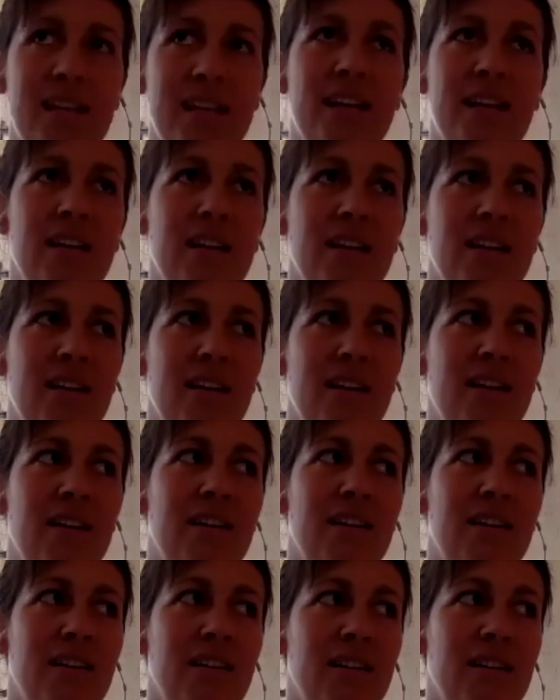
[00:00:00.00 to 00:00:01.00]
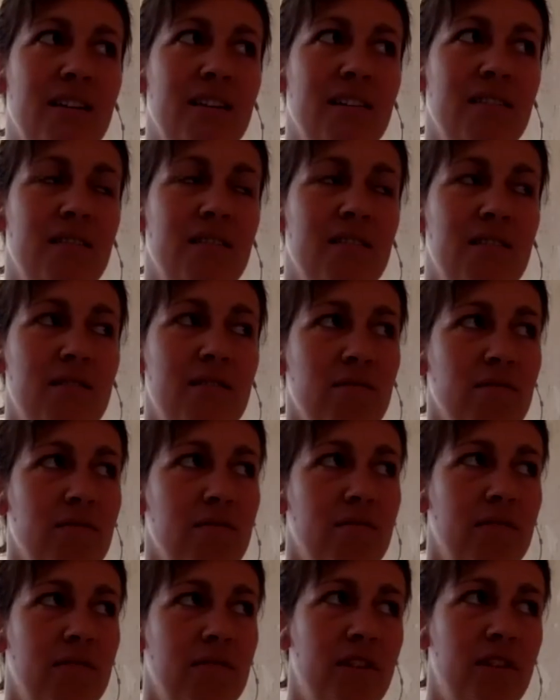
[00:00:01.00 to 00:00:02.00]
like uh,
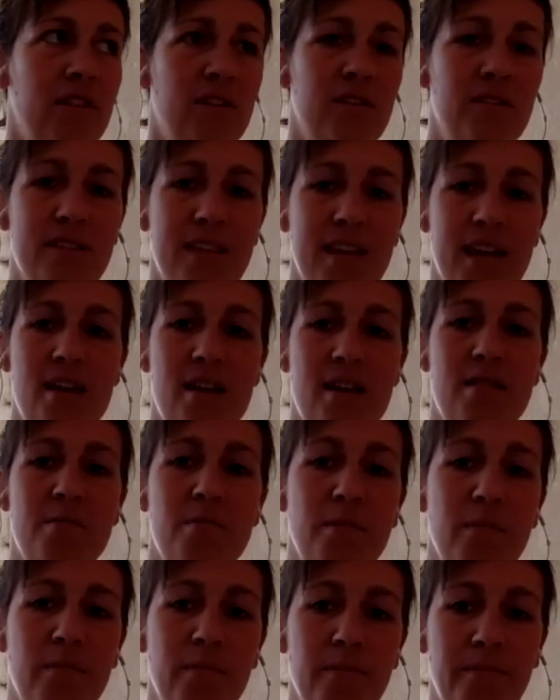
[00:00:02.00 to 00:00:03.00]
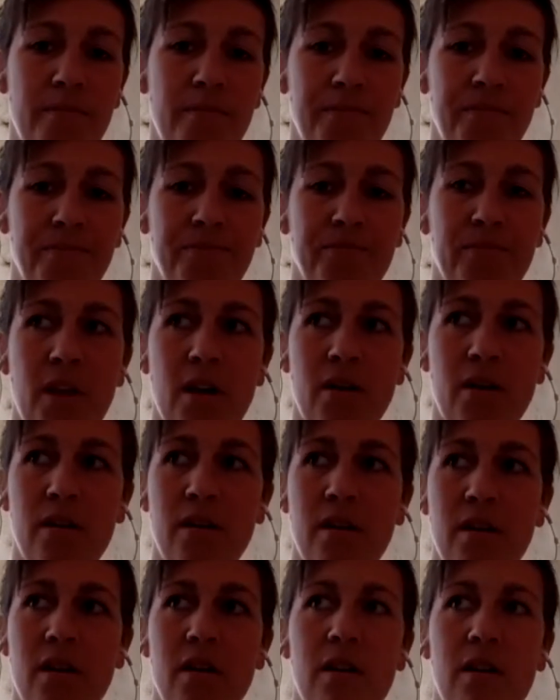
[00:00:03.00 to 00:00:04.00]
then mm,
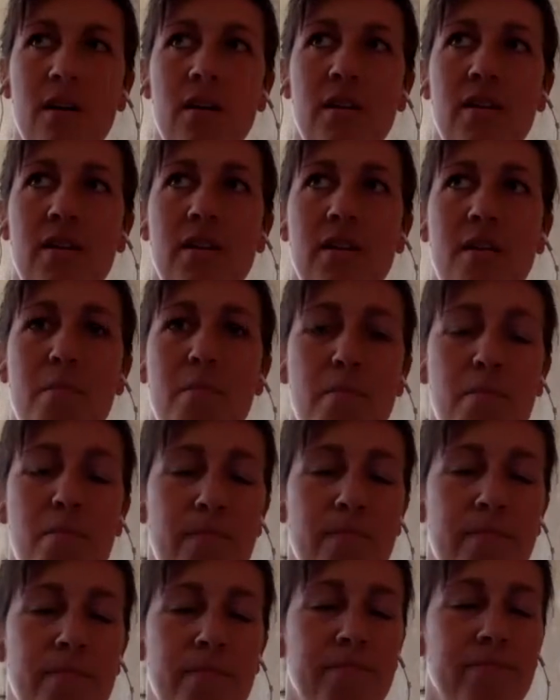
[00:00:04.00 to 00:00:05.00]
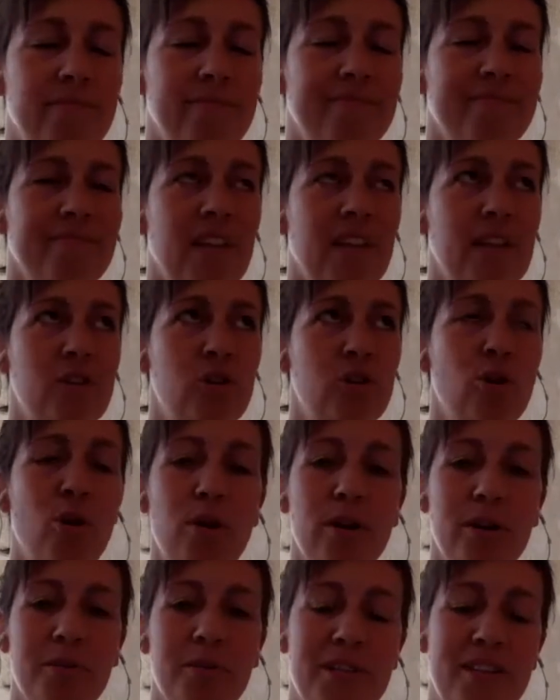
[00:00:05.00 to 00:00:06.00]
mm,
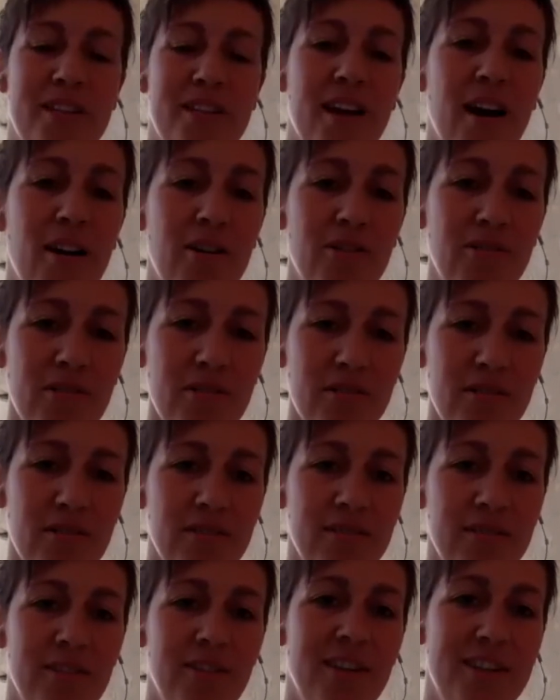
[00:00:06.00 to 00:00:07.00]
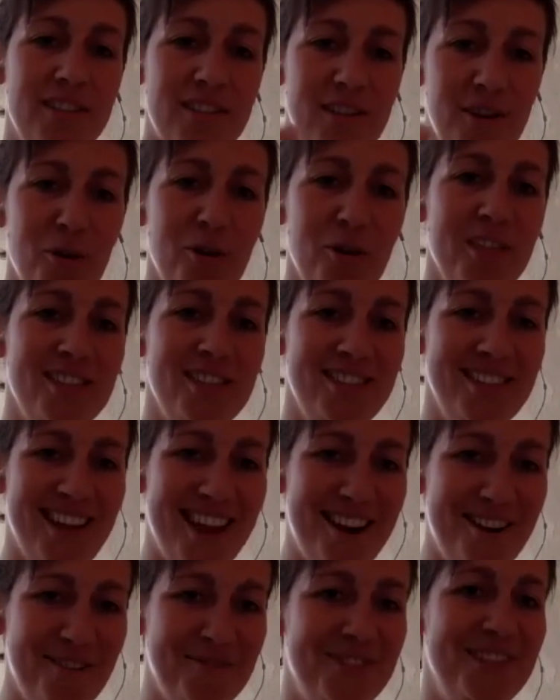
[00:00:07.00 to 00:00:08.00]
slowing me down or slowing this
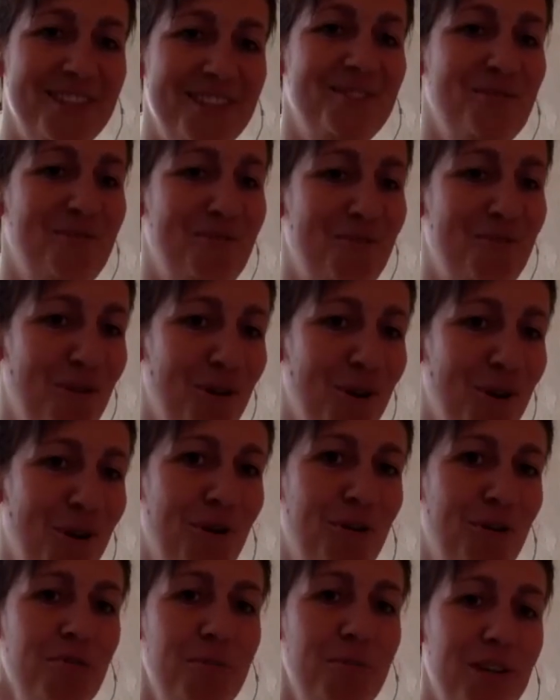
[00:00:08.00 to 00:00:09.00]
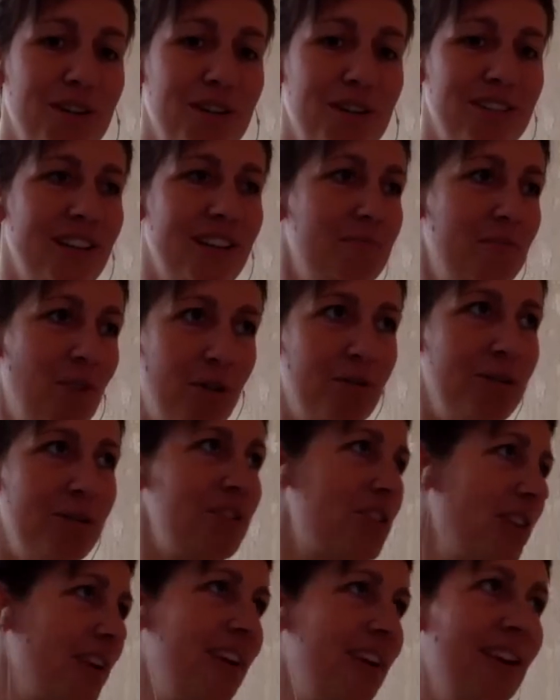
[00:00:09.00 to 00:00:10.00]
kind of sense of flow because I'm always
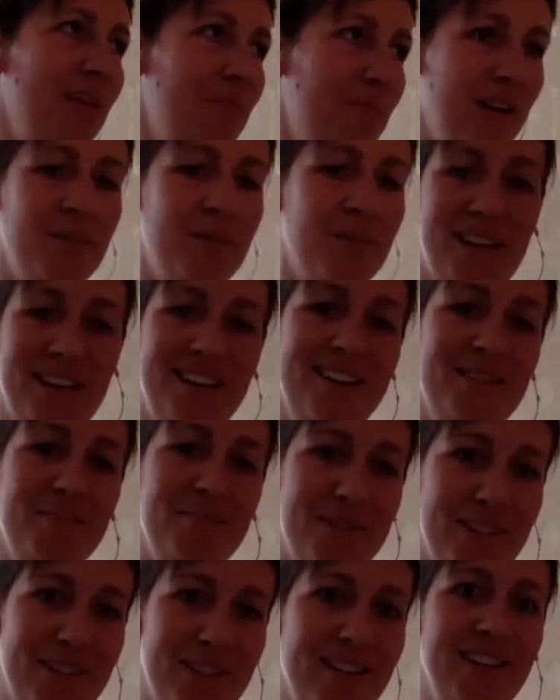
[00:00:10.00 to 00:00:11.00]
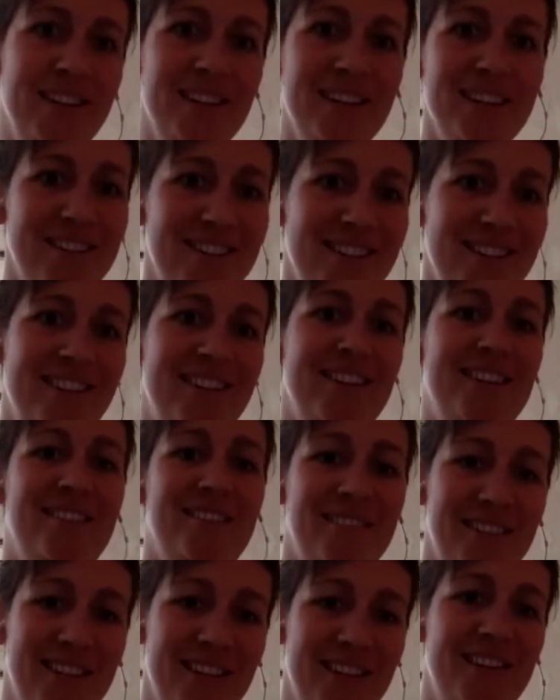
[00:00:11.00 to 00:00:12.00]
checking, am I making a mistake here or there
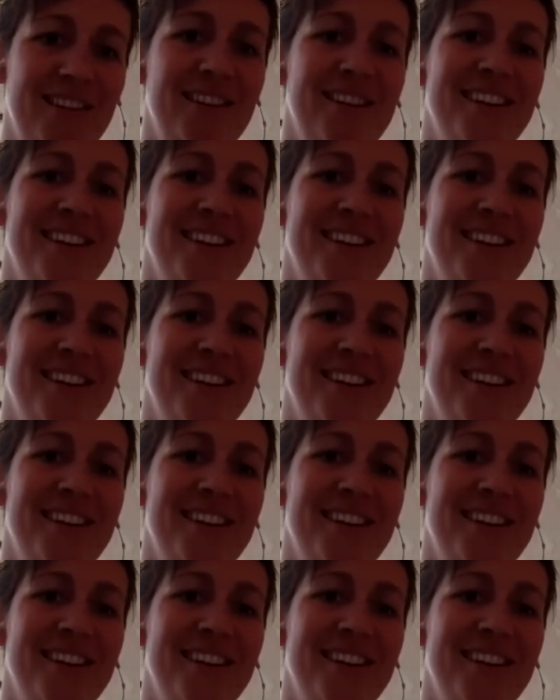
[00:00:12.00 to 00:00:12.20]
or there?